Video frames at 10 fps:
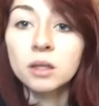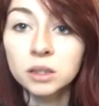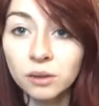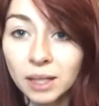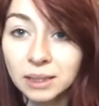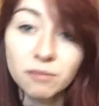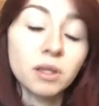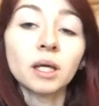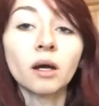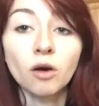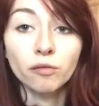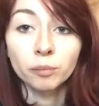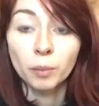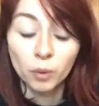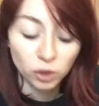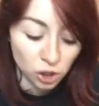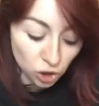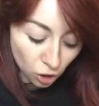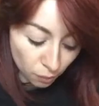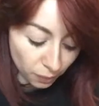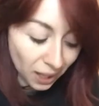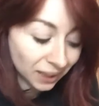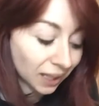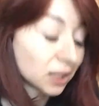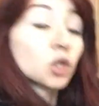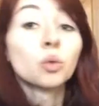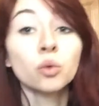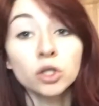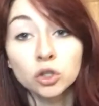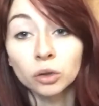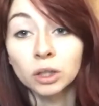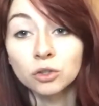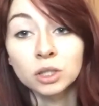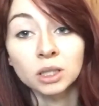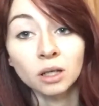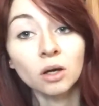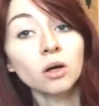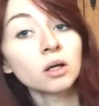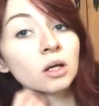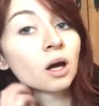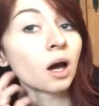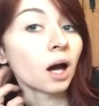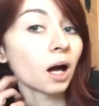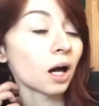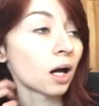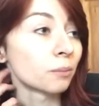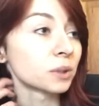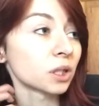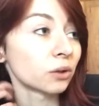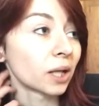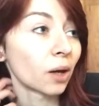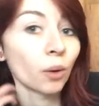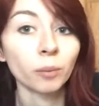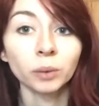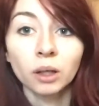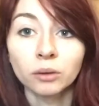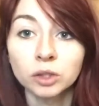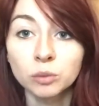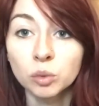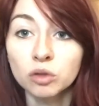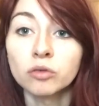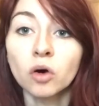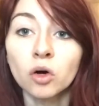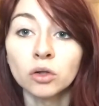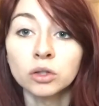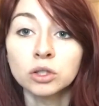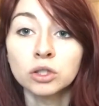So that's everything I got from the Body Shop, and that's all the toiletries I got. So now I'm going to move on